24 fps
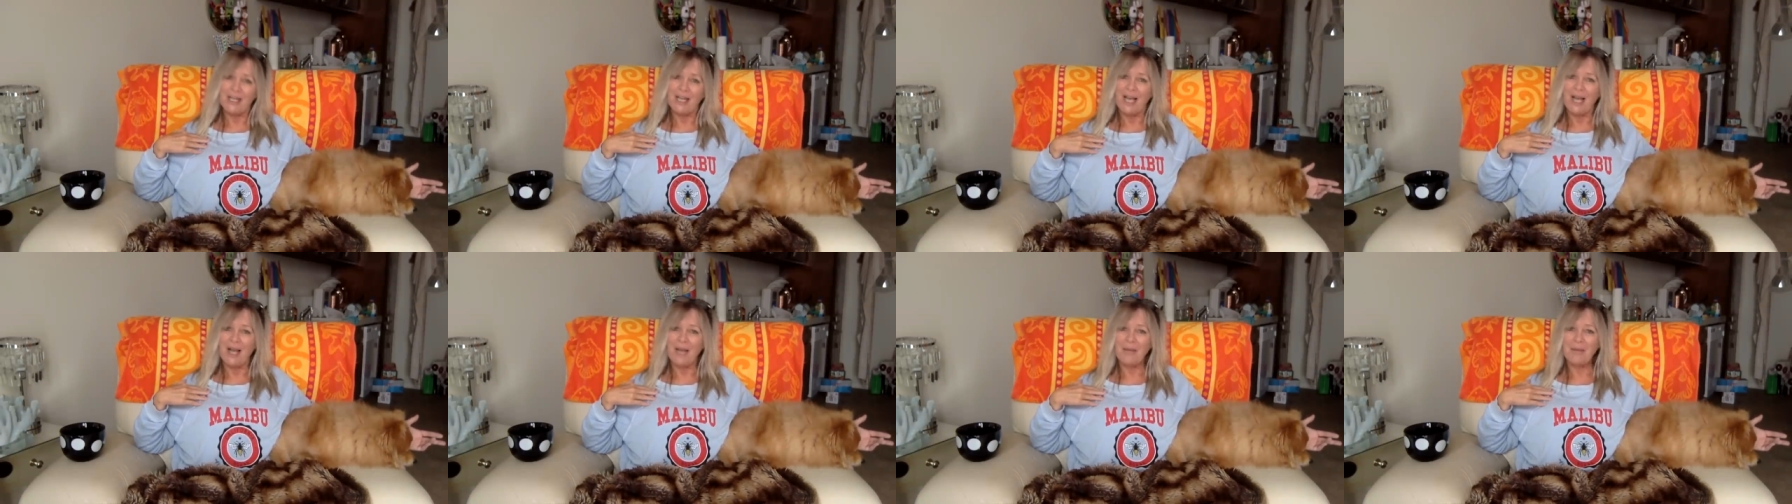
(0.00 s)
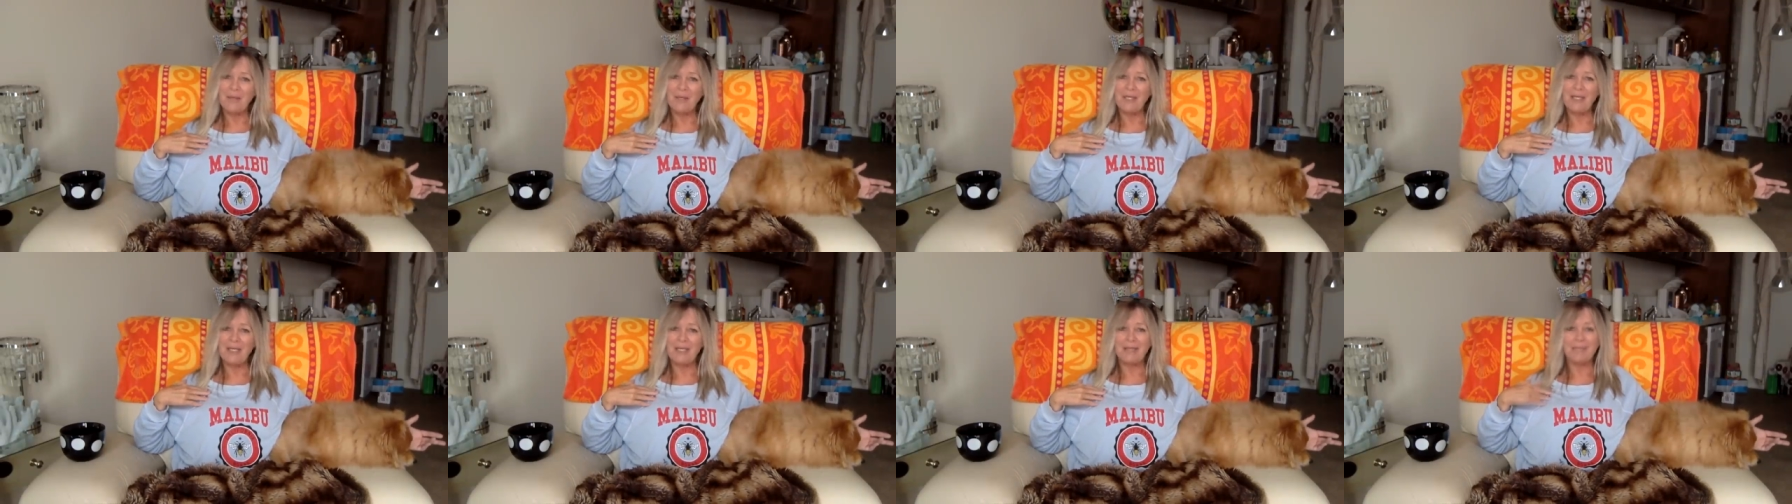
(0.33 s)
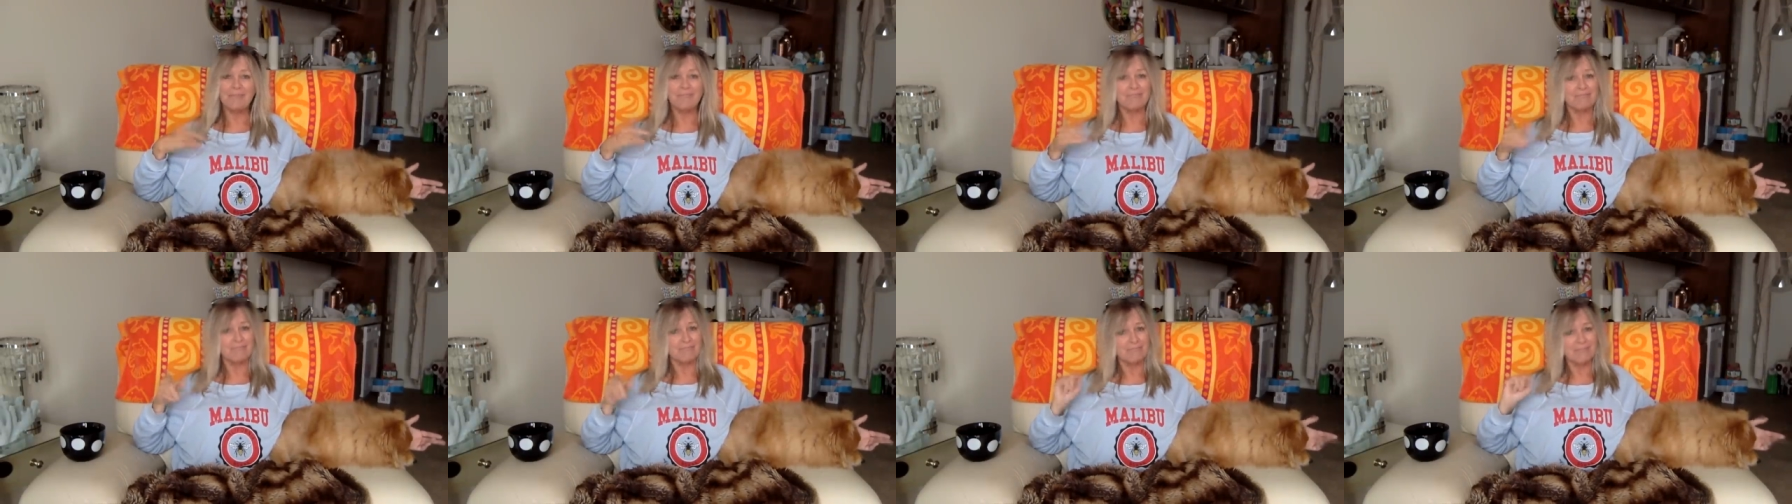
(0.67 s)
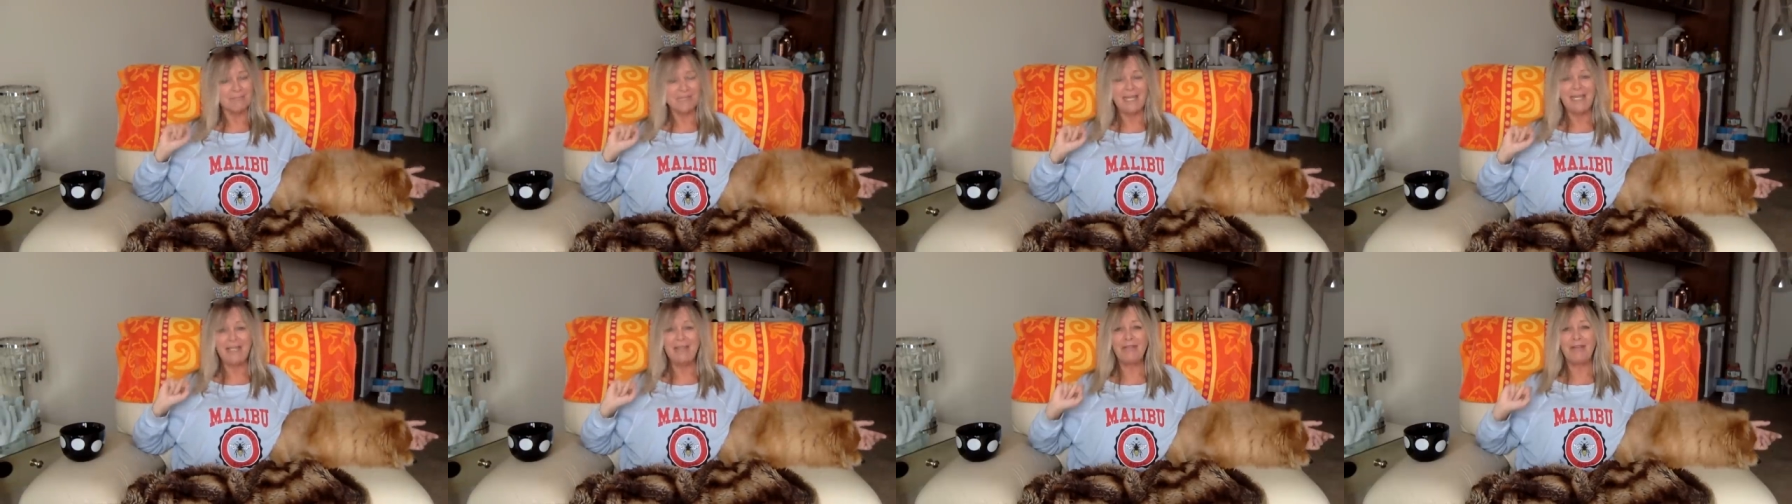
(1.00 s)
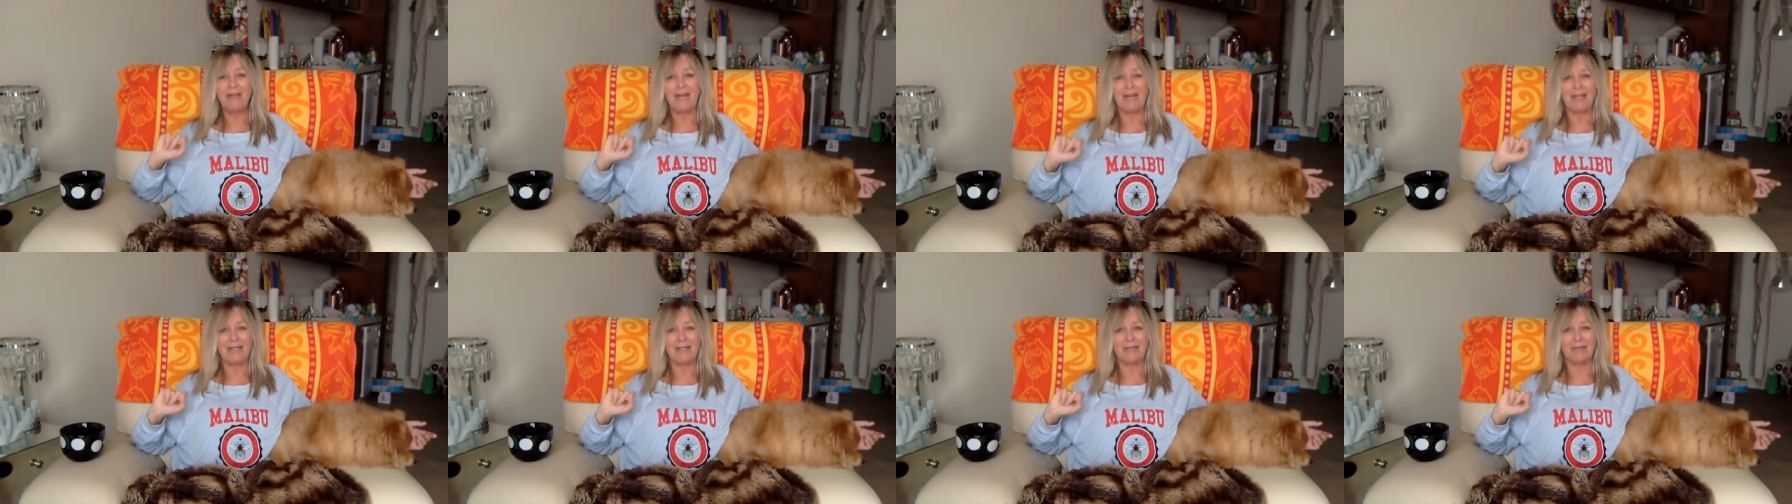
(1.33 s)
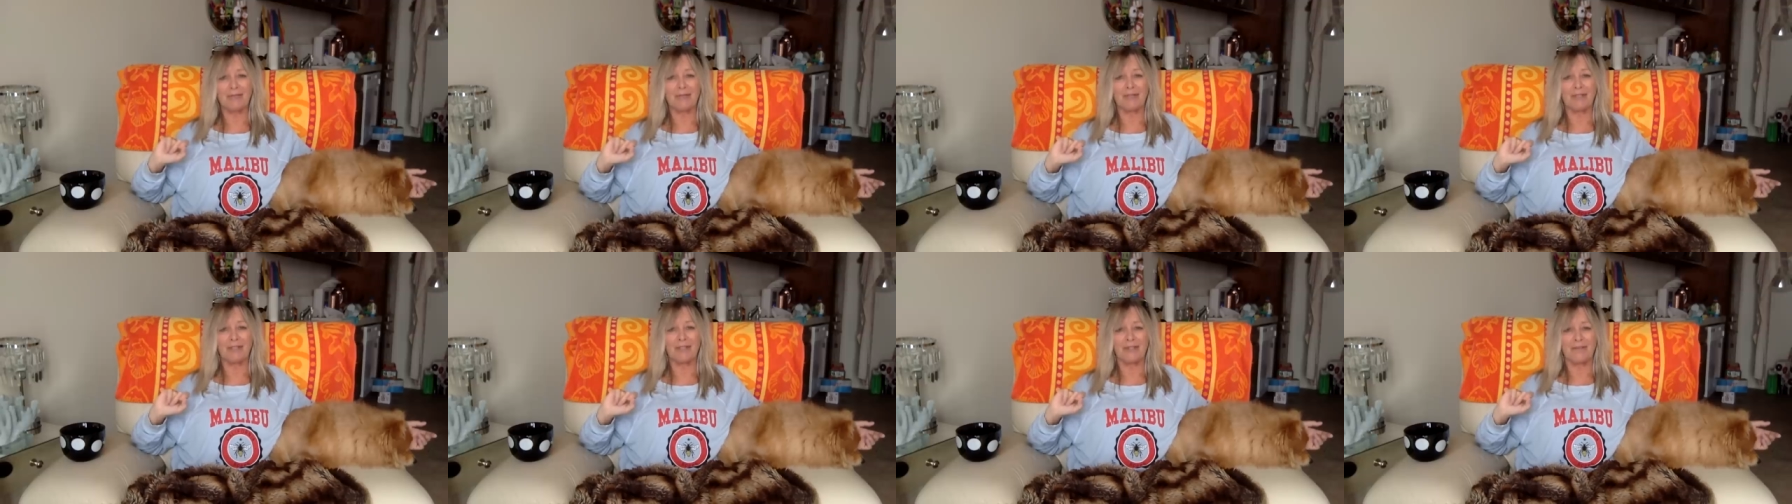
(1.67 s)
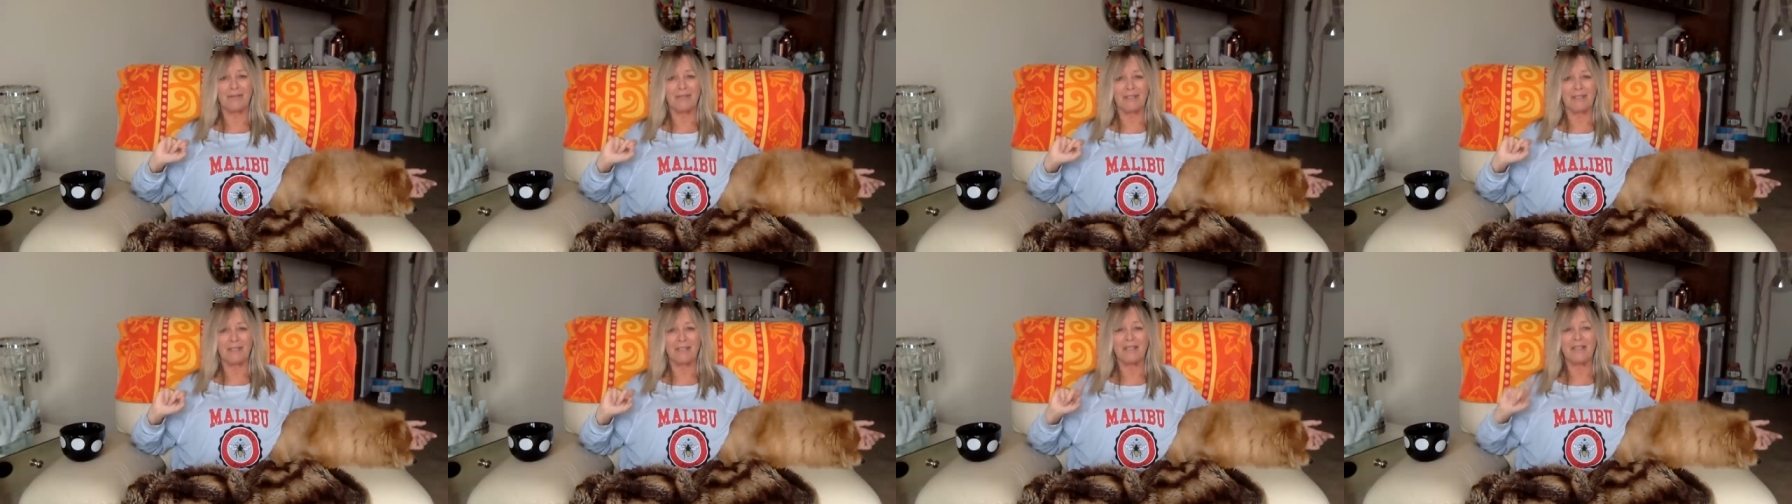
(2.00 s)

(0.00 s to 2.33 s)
I mean, guy knows how to work a video.